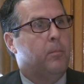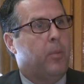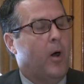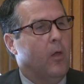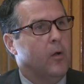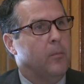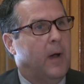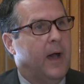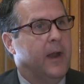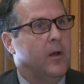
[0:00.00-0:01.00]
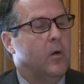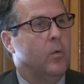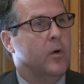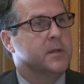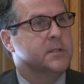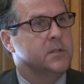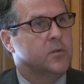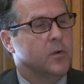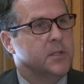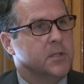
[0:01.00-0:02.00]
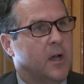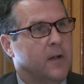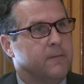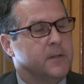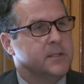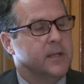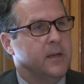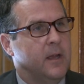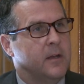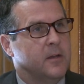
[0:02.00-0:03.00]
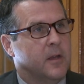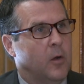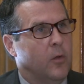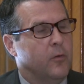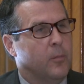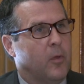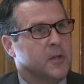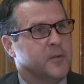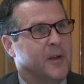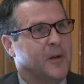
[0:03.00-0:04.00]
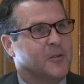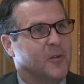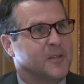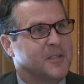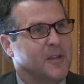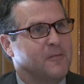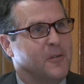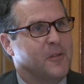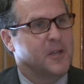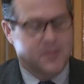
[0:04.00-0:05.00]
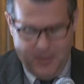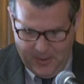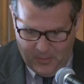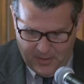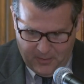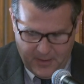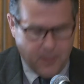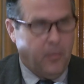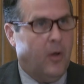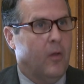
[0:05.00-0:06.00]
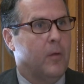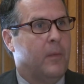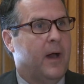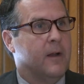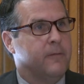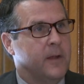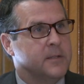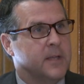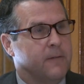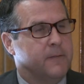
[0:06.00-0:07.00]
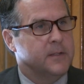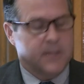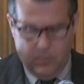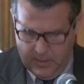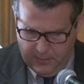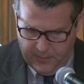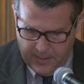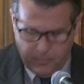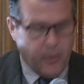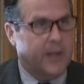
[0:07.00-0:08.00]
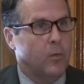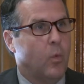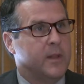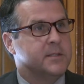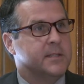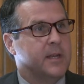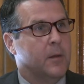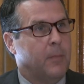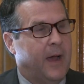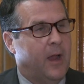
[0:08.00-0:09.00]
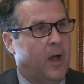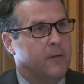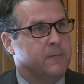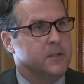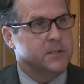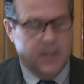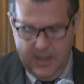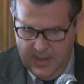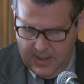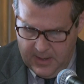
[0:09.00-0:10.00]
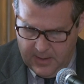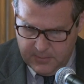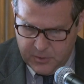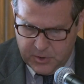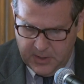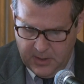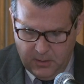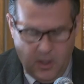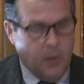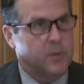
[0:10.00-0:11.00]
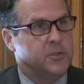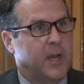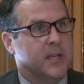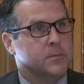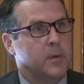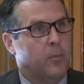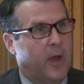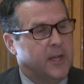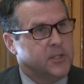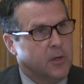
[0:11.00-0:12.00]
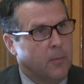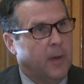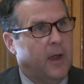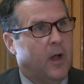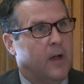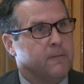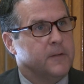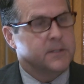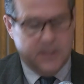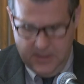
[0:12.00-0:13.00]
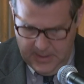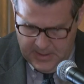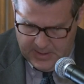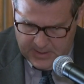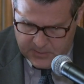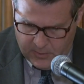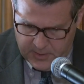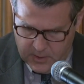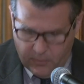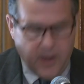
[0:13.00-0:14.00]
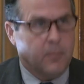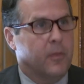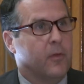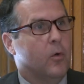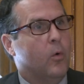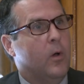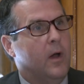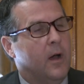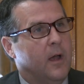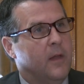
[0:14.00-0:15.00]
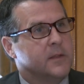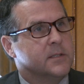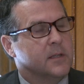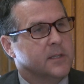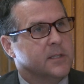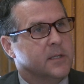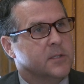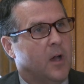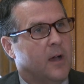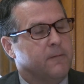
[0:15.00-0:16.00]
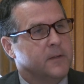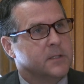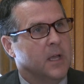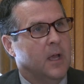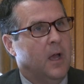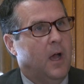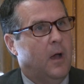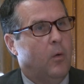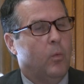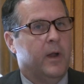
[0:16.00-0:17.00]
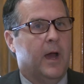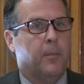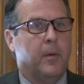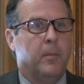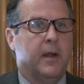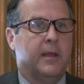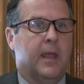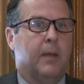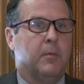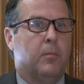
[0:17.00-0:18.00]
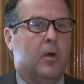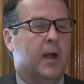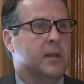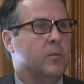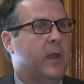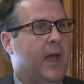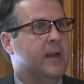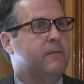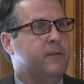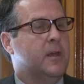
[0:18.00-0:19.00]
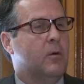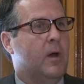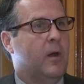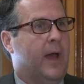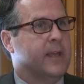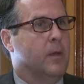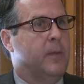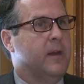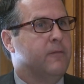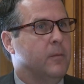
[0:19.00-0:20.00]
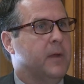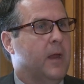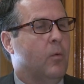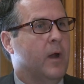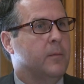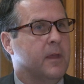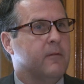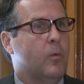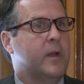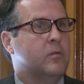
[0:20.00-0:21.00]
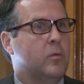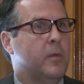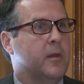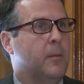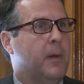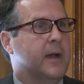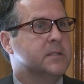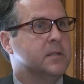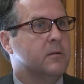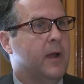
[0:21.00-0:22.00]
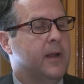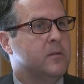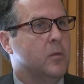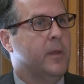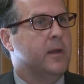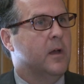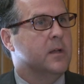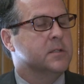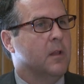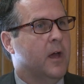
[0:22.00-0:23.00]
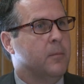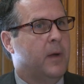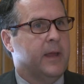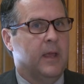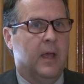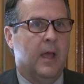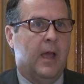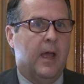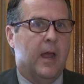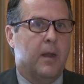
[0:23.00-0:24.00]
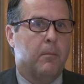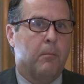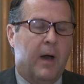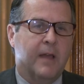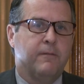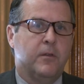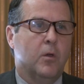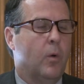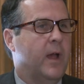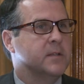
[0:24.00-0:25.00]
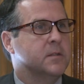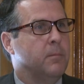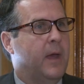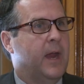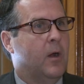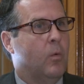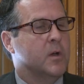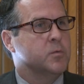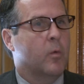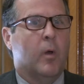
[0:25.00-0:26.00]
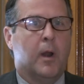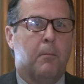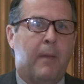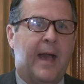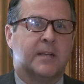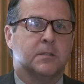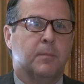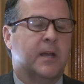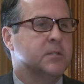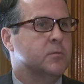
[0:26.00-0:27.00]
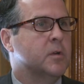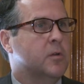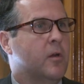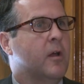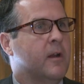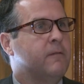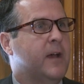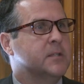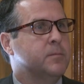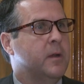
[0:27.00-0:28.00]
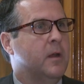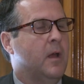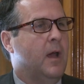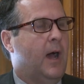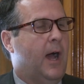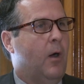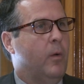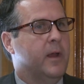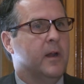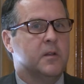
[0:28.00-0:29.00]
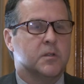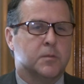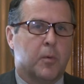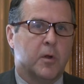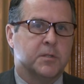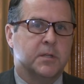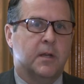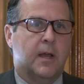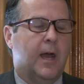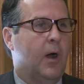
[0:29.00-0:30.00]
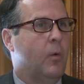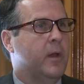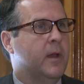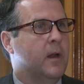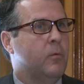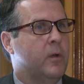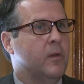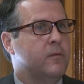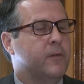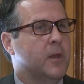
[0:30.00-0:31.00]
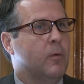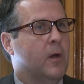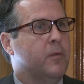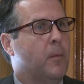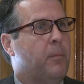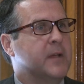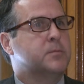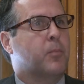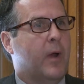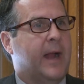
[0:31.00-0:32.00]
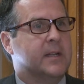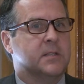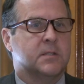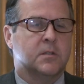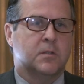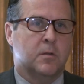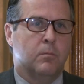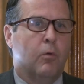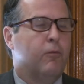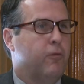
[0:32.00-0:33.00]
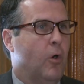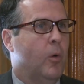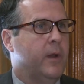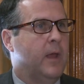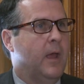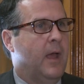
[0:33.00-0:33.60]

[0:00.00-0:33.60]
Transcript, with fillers: Paul Armano works in Troy's office, and, and you can hold your applause right now until I say a few things. But I want to thank Paul Armano for his efforts. I want to thank Brady Winston in my office. Uh, she, along with Jasmine Bradshaw in my office, and attorney Greg Mathou uh, in the solicitor's office. Uh, when ARPA money came to Brockton, we had to figure out. I committed from day one. I'm giving away two million bucks, right? Two million dollars is a lot of money, and my view as the mayor was we want to maximize the return on investment. How are we going to disperse it? How are we going to really figure out the best practices to move forward?